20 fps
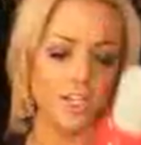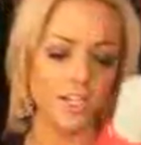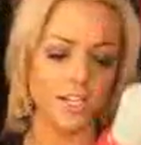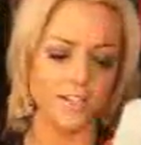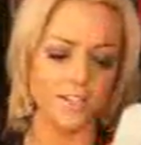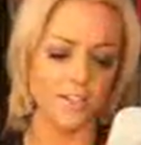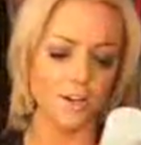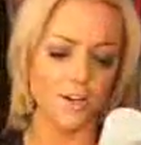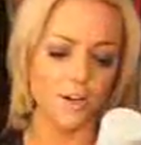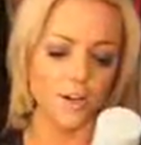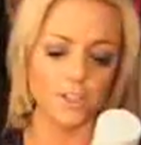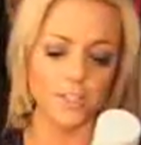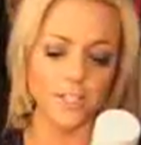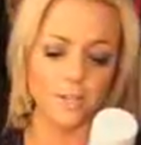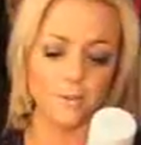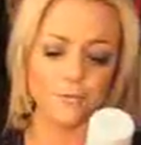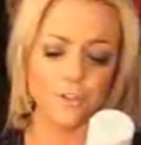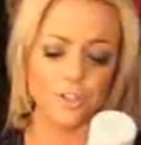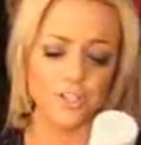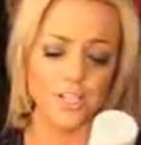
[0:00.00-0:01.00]
Chi. It's called
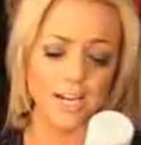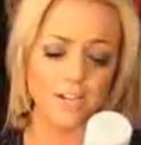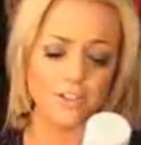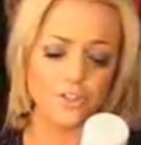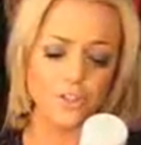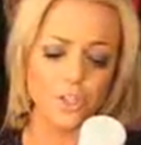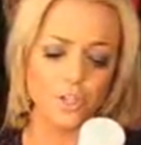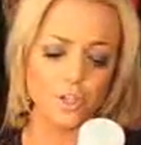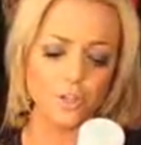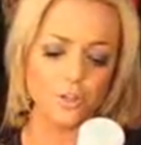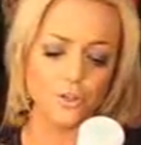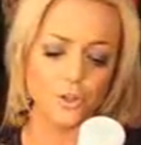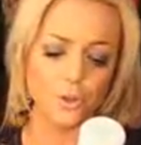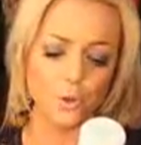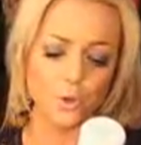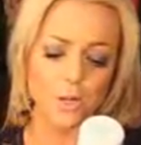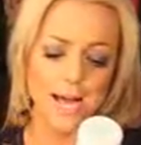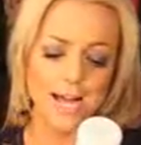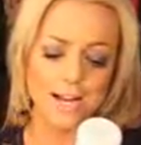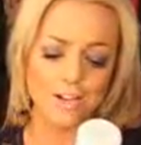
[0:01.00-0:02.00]
Infratexture
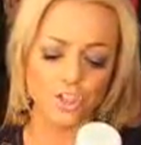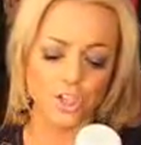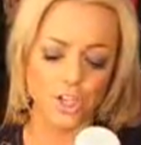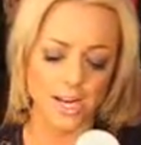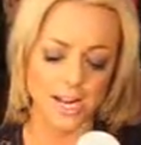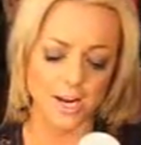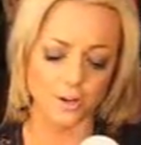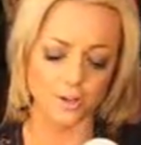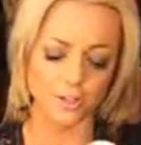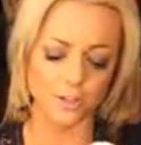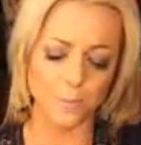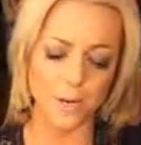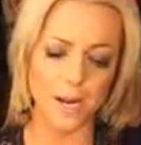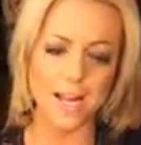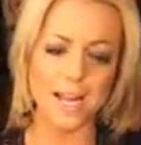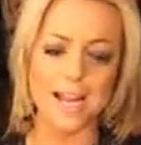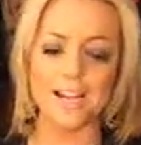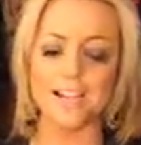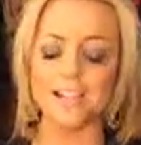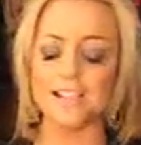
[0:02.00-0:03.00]
Dual Action
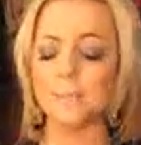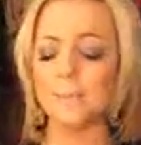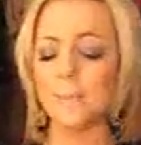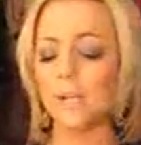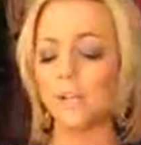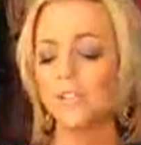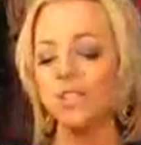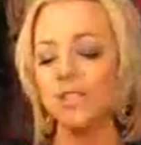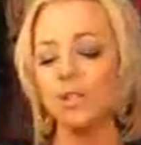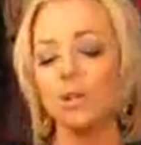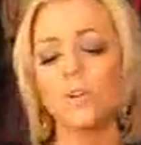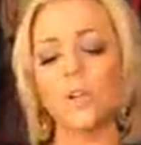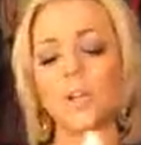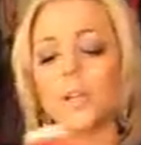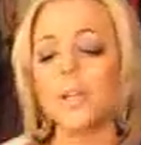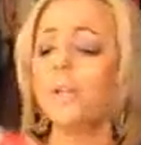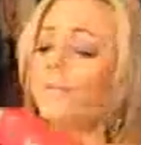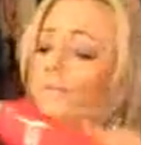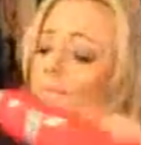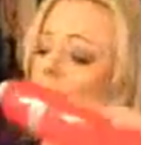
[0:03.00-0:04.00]
Hairspray, and it smells so
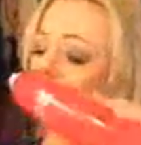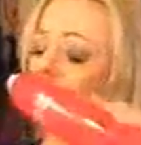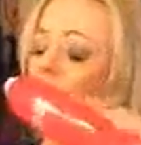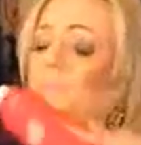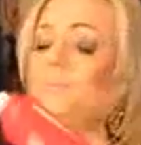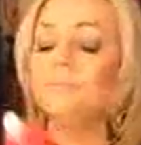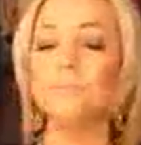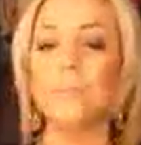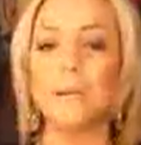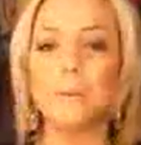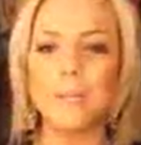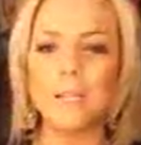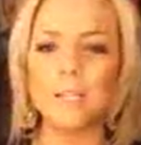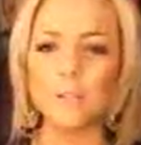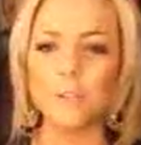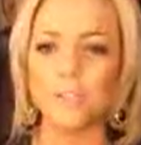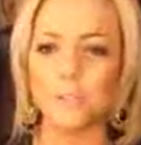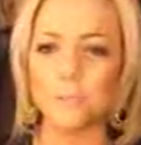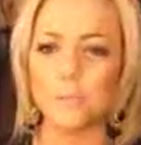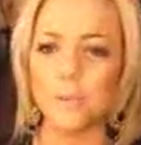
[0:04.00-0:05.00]
good. I'm like
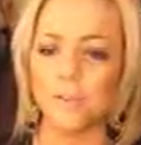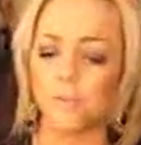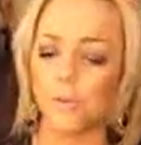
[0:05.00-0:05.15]
losing